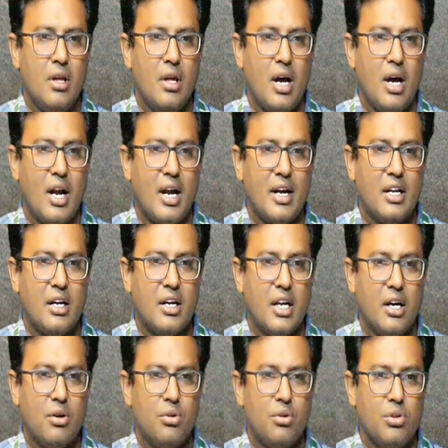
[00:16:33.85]
and
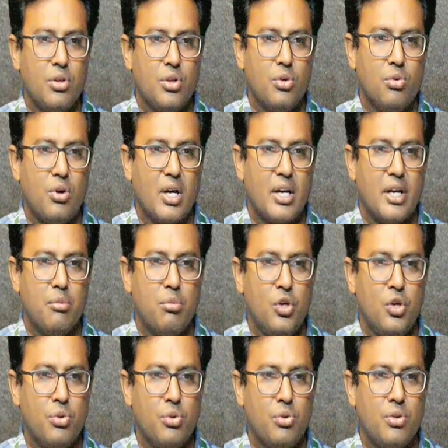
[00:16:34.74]
now you are
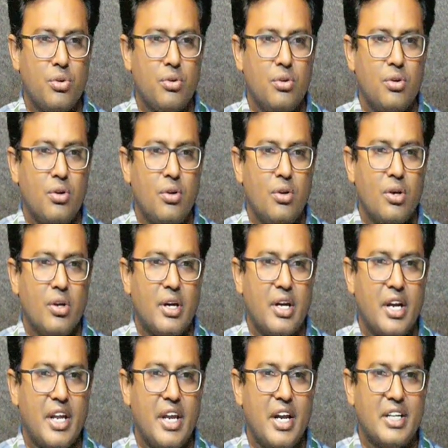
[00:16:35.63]
able to
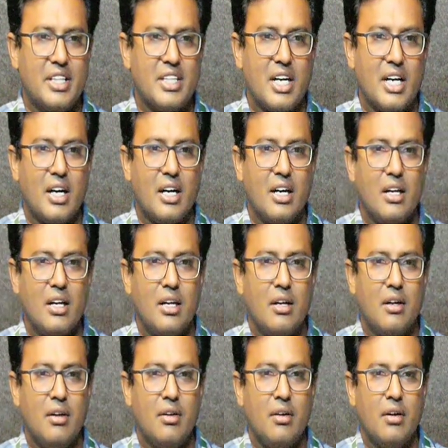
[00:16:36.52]
create the
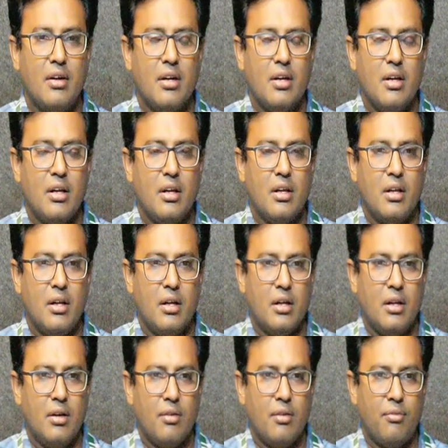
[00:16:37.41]

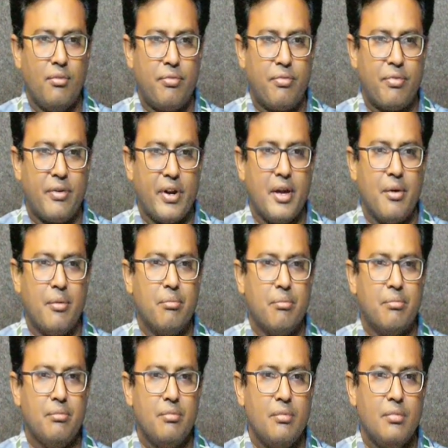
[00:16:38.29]
frame